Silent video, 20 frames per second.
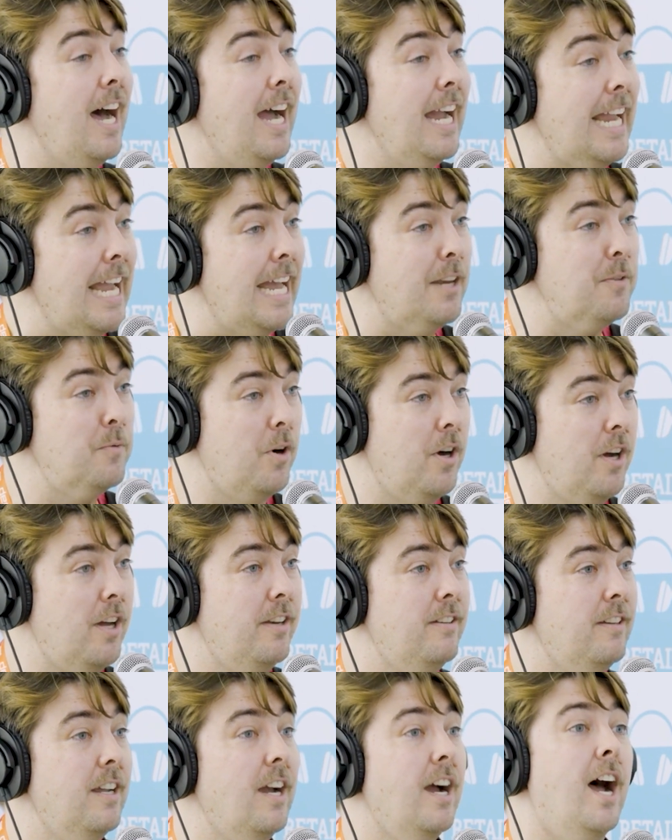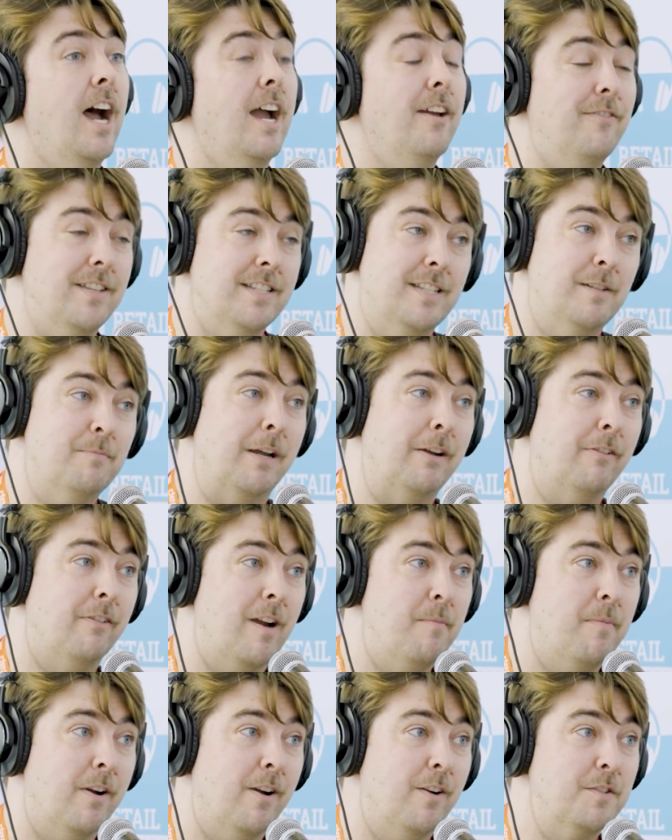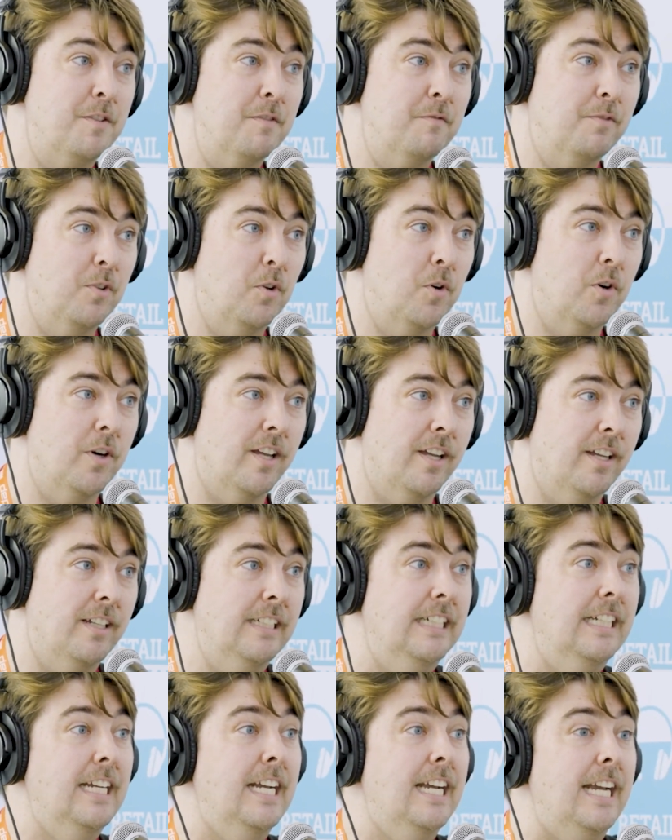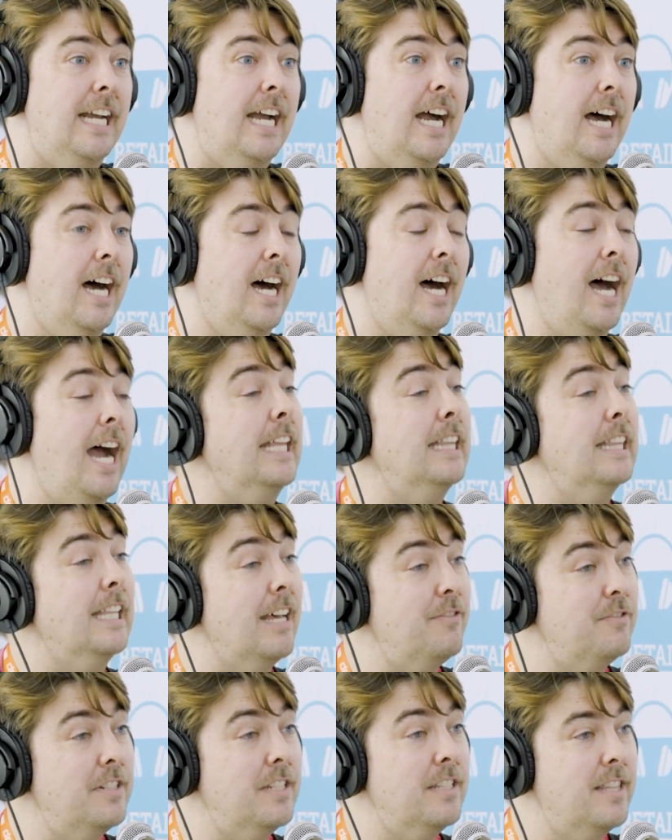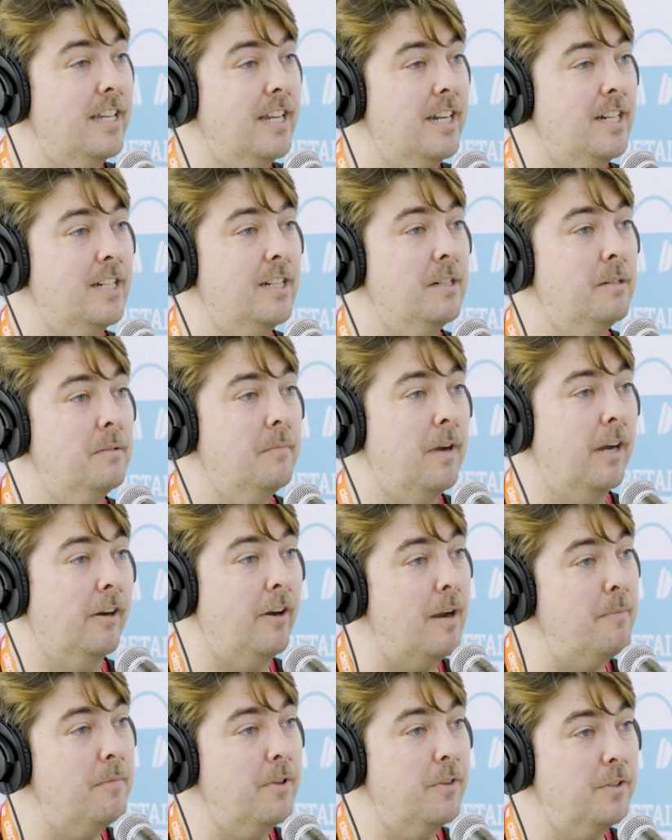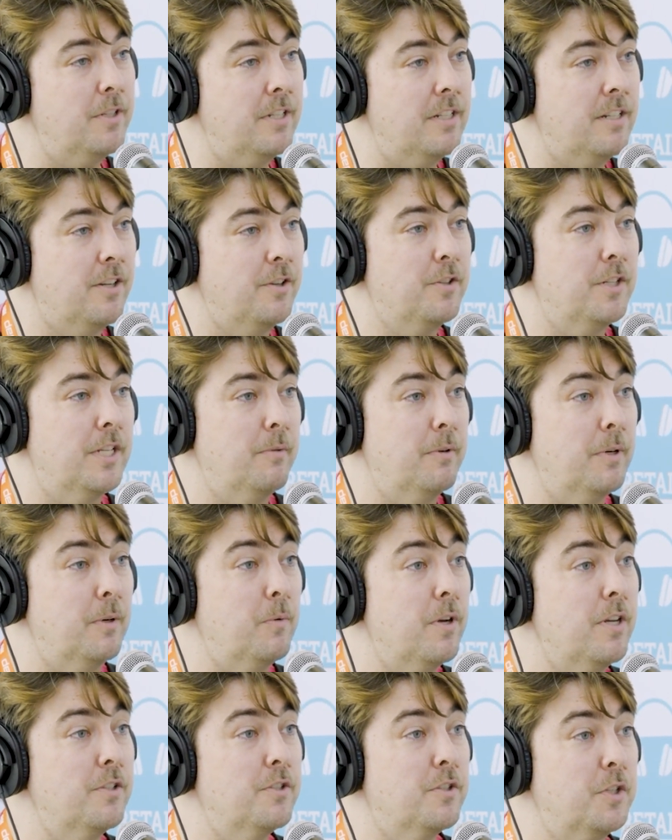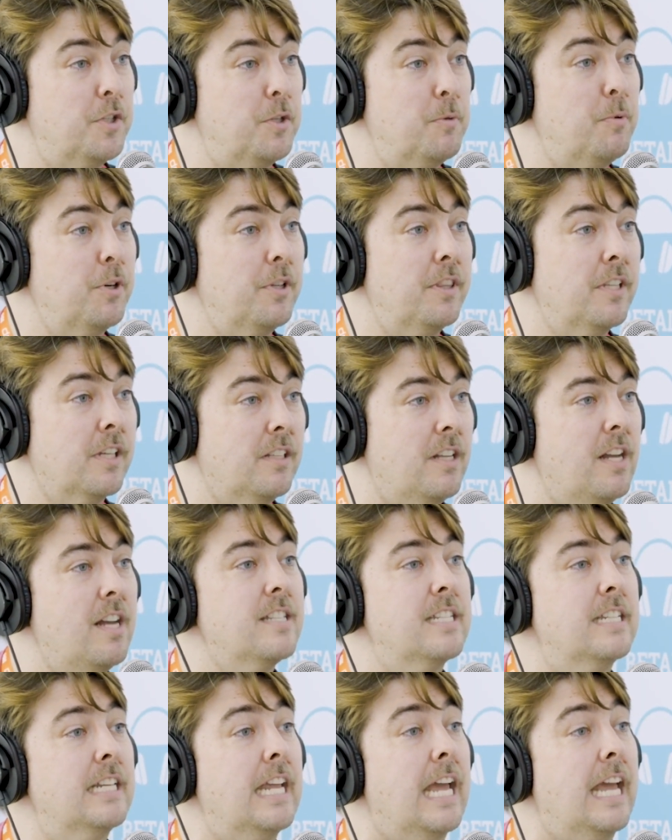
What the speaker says: I had one. I visited my grandparents in Florida. I left it there. My grandmother didn't understand what it was, so she put it in the closet.